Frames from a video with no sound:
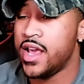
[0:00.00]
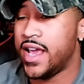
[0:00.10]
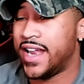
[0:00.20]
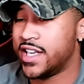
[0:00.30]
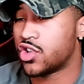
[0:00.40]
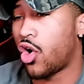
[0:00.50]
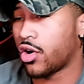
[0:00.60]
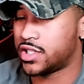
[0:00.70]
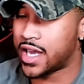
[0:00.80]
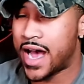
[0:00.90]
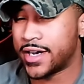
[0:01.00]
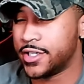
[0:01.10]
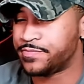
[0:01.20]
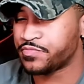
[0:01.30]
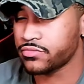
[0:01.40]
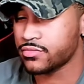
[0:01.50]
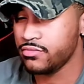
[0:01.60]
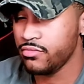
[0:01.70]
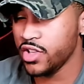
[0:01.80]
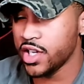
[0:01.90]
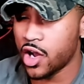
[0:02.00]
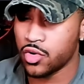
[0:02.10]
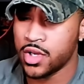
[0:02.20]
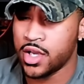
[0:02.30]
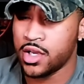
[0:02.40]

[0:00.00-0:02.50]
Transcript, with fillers: It is hard to kind of, you know,